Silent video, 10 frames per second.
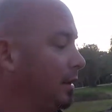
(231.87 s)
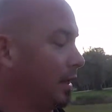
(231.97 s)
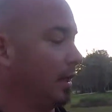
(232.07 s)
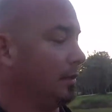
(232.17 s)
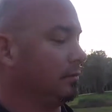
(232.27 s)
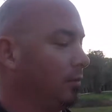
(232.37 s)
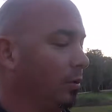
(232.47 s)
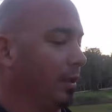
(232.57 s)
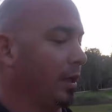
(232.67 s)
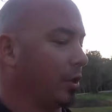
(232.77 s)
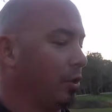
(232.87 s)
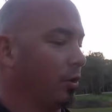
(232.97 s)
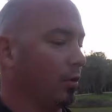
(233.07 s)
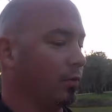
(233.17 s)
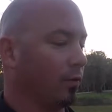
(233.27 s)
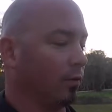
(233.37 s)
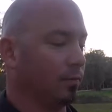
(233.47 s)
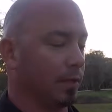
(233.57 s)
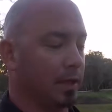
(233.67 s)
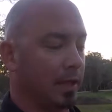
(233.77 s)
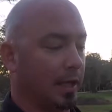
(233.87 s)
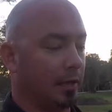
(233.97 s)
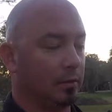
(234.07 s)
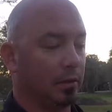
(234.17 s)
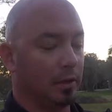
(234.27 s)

we'll let it cure for a day,